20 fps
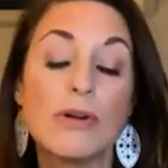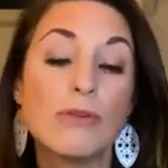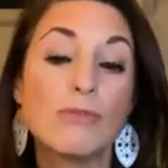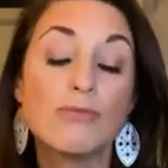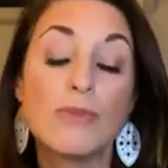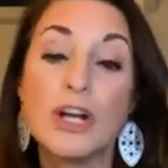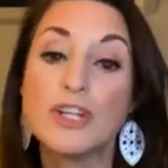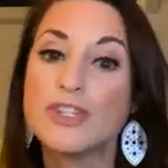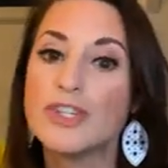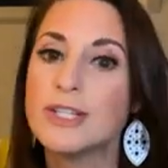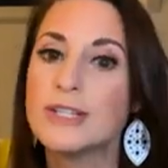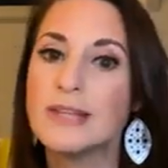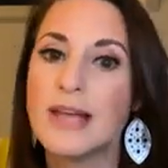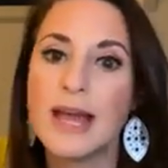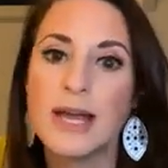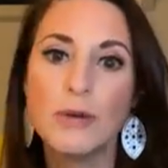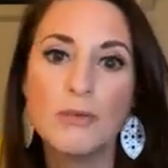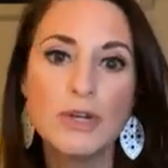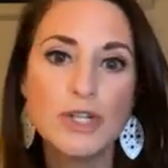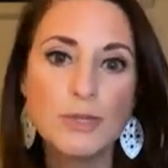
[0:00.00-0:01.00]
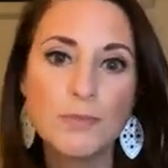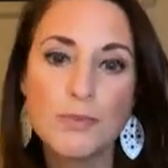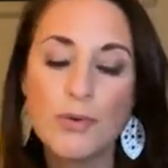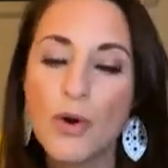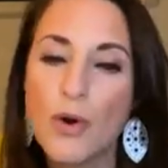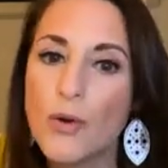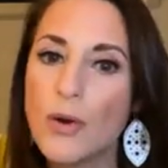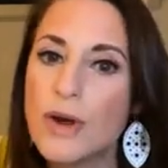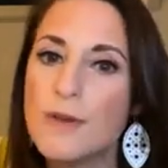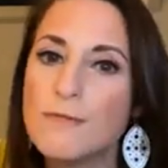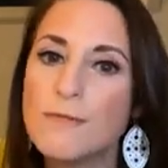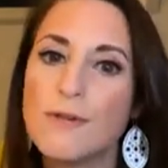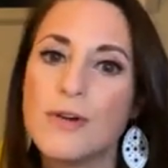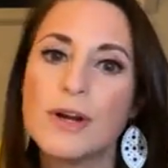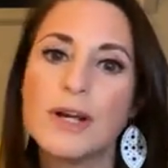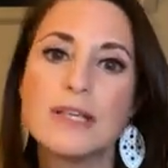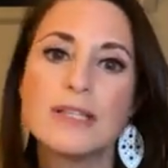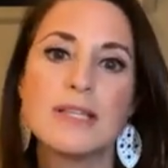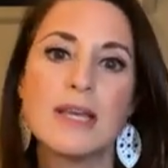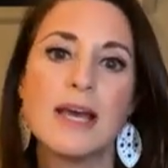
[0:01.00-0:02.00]
Russian language program, for
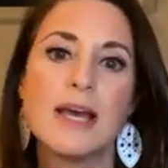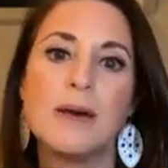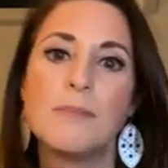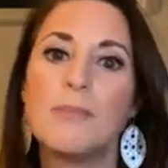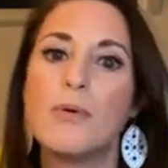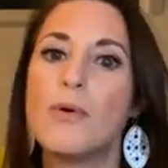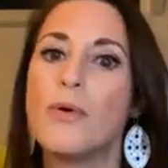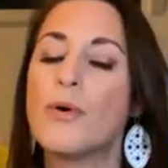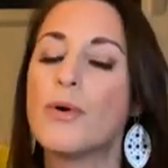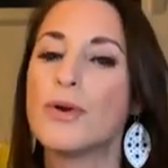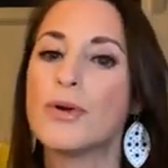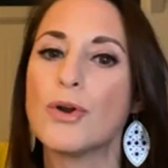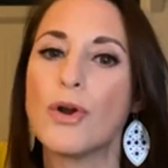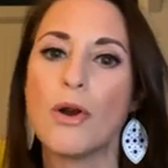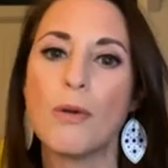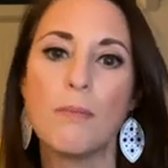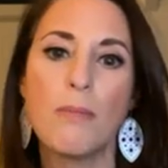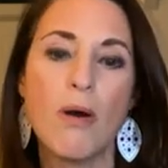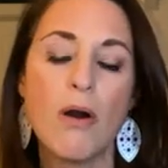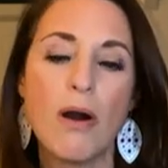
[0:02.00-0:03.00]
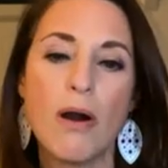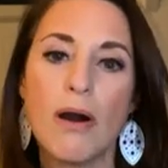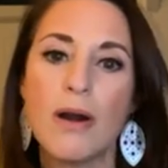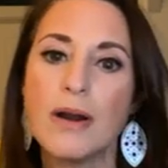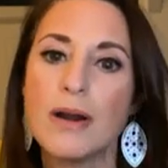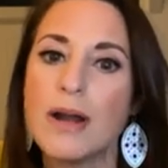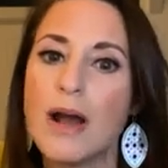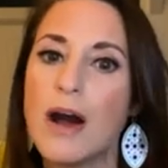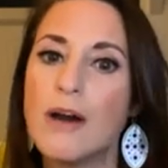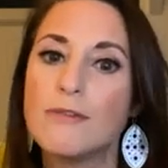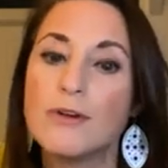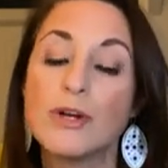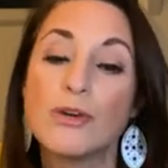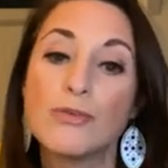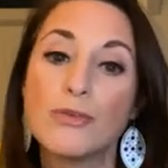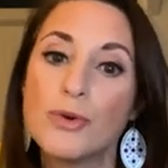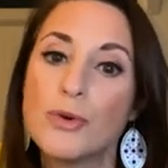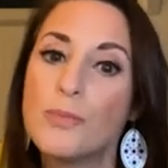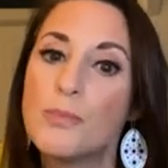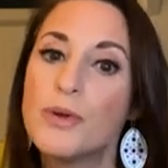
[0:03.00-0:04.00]
example, or you're a part of a
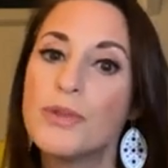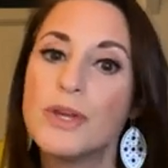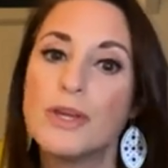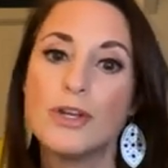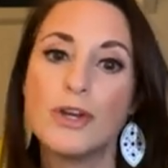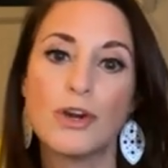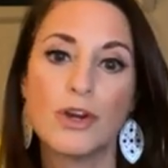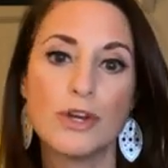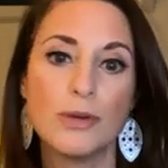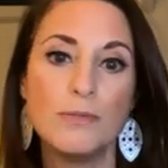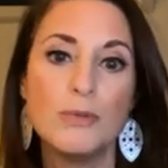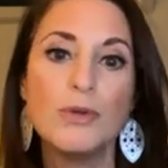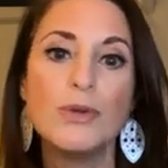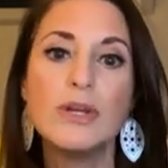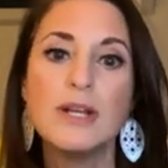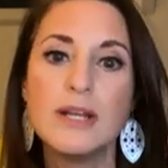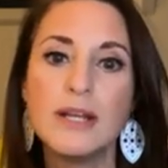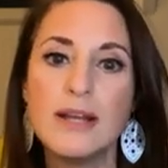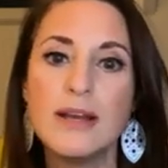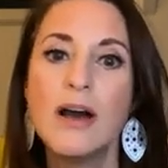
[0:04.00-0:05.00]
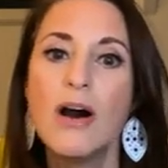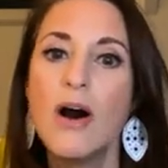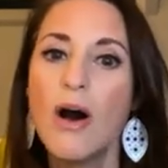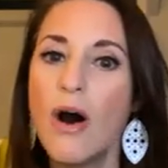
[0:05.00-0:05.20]
group within your community.